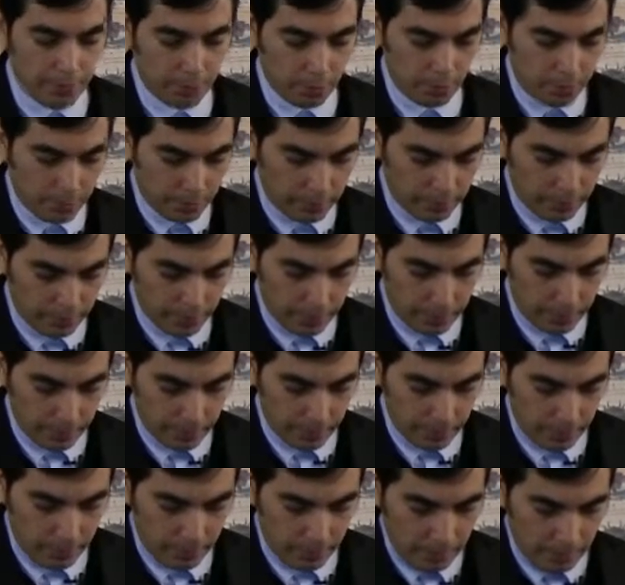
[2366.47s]
Lord.
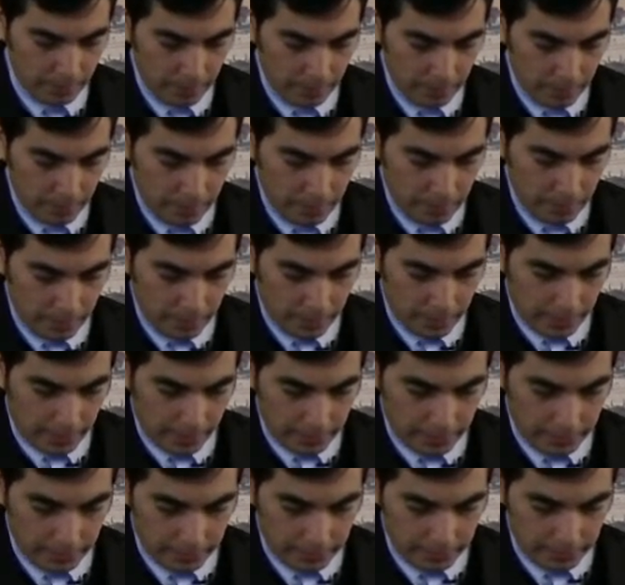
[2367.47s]

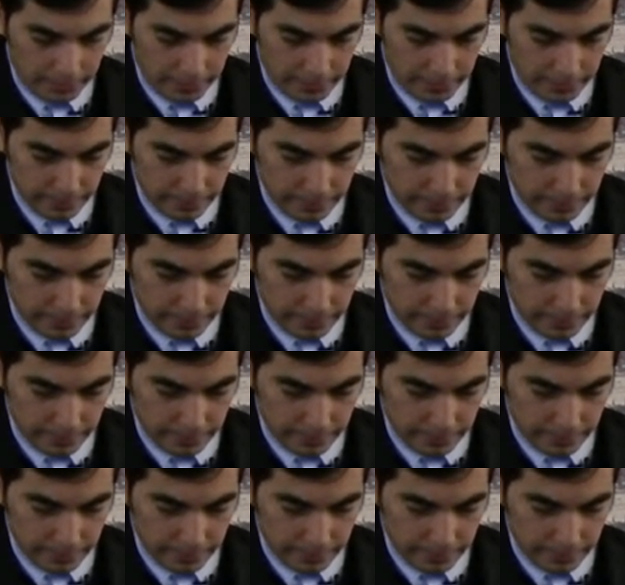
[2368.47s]
And